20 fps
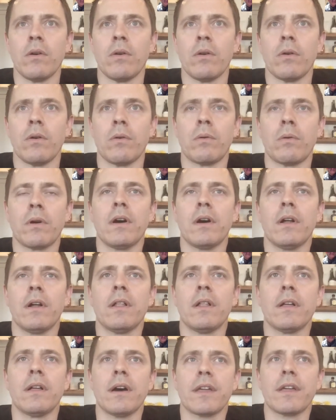Well,
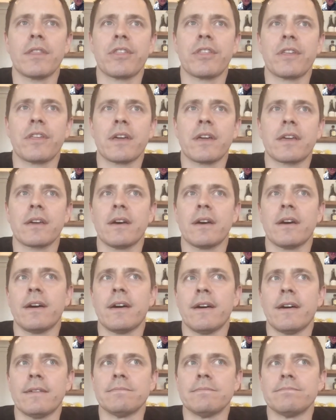I think
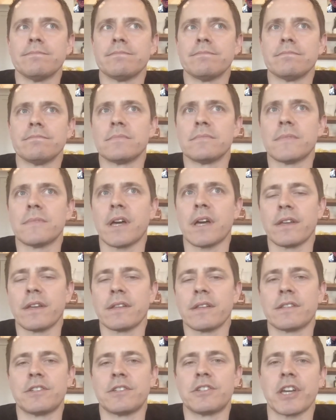
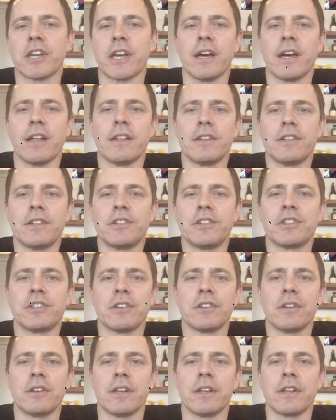the challenge
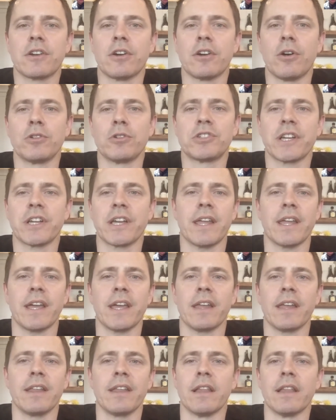in coaching at
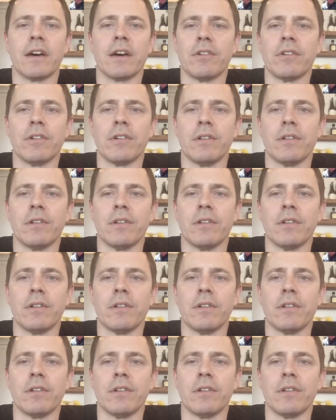any level,